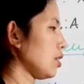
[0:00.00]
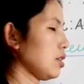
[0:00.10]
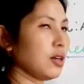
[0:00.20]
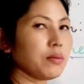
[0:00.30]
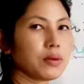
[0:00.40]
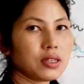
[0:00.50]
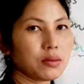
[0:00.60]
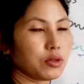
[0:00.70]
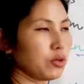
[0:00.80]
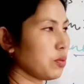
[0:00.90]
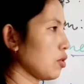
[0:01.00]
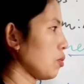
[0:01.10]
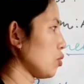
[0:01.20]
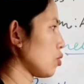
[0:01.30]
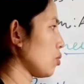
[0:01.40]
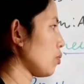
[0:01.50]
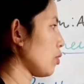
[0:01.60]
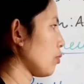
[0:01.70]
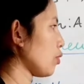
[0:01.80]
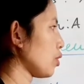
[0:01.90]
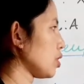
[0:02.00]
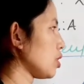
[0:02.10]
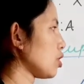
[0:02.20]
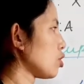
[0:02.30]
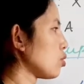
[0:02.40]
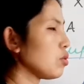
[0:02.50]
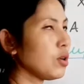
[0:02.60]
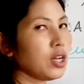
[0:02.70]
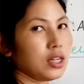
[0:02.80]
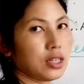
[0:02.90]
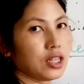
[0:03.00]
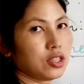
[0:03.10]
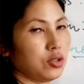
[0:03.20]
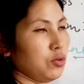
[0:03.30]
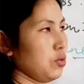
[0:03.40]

double number of chromosome from 46 to 92.